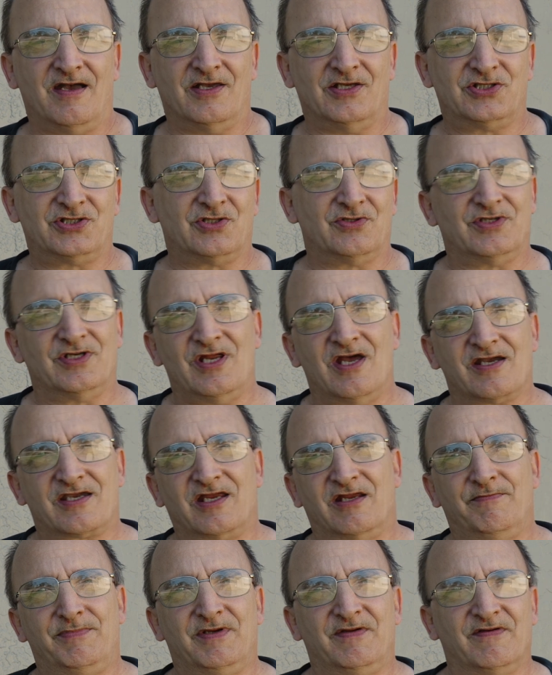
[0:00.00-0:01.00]
so they're not
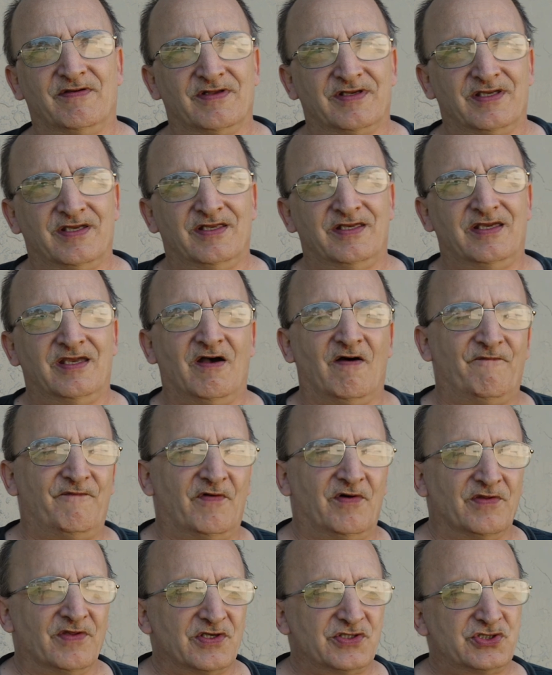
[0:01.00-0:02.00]
going to be really any
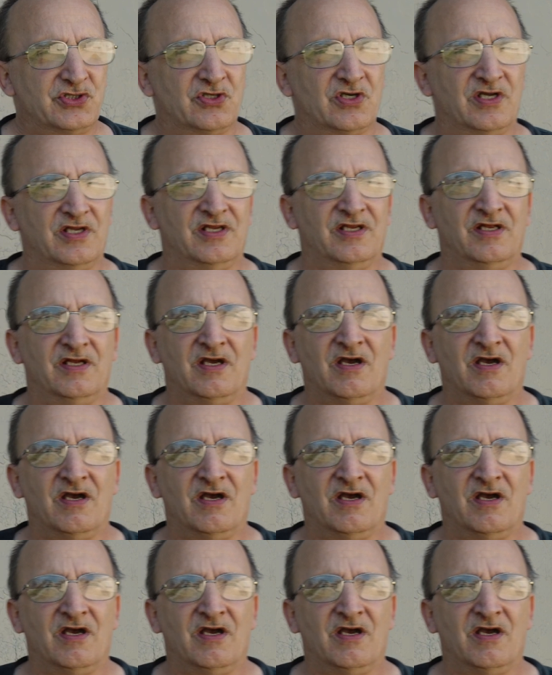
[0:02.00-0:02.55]
helpful unless you got